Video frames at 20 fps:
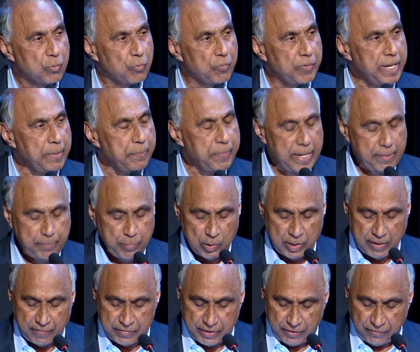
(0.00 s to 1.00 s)
We
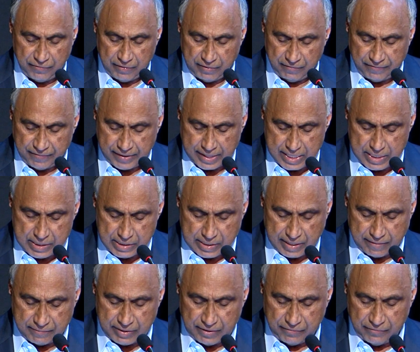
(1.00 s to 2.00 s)
people of different faiths,
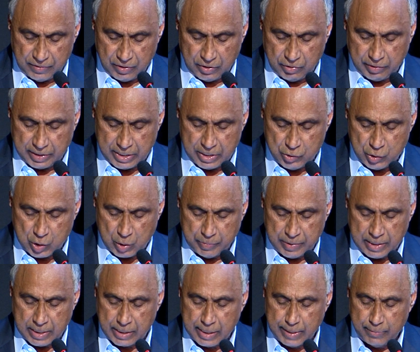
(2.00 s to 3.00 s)
of different creeds, should
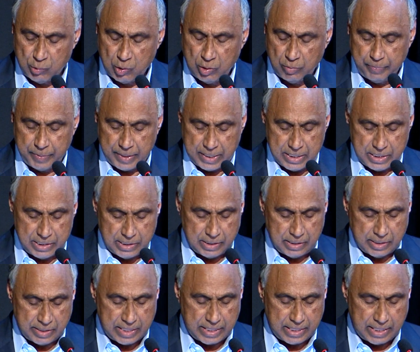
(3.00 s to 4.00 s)
be a communal peace
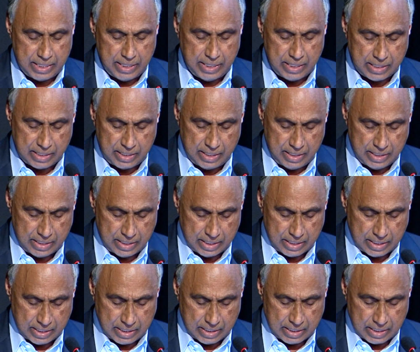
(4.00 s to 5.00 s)
here in India,
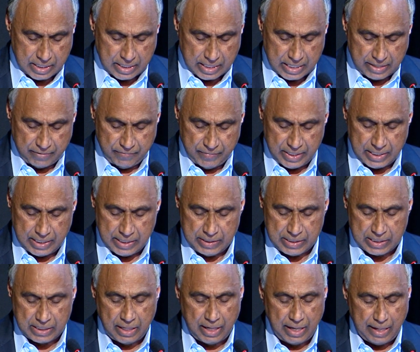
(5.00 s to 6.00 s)
and we can
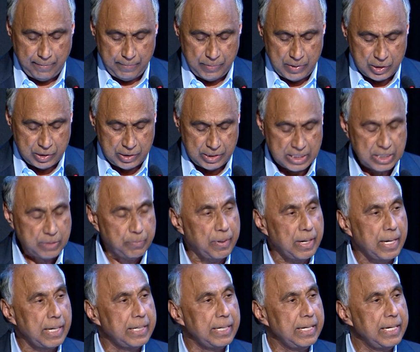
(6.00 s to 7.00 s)
accomplish this
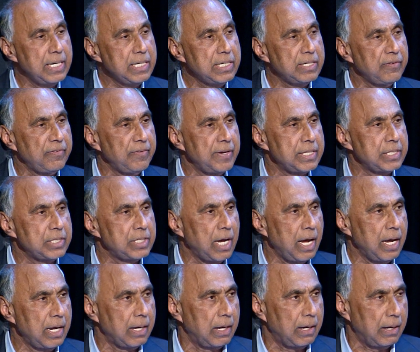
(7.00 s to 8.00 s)
by interfaith
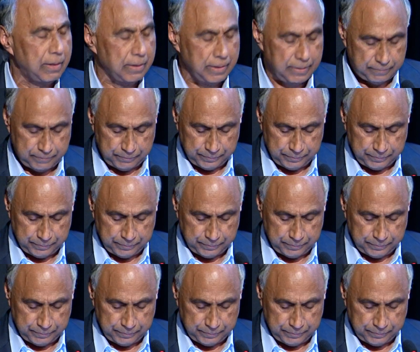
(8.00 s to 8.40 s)
dialogue.